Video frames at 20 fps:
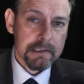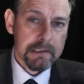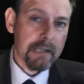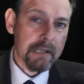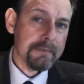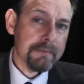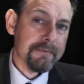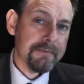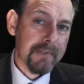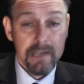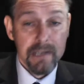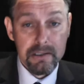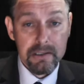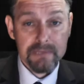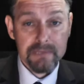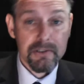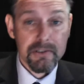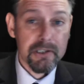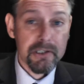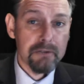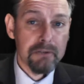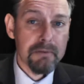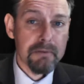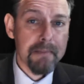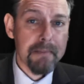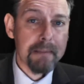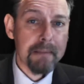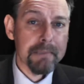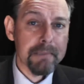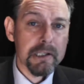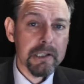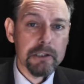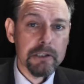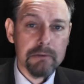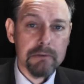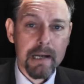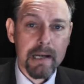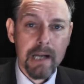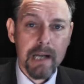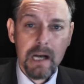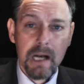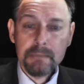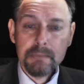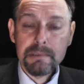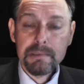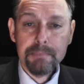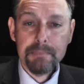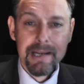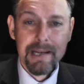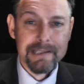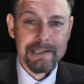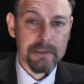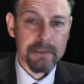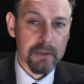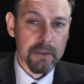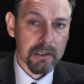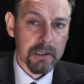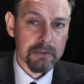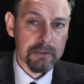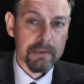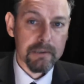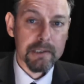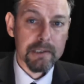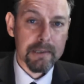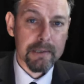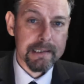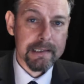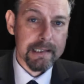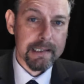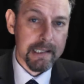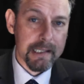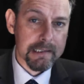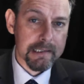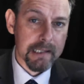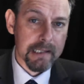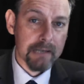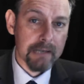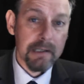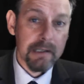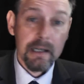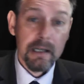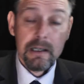So, for those of us who remember the great hopes pinned on Hungary 20 years ago,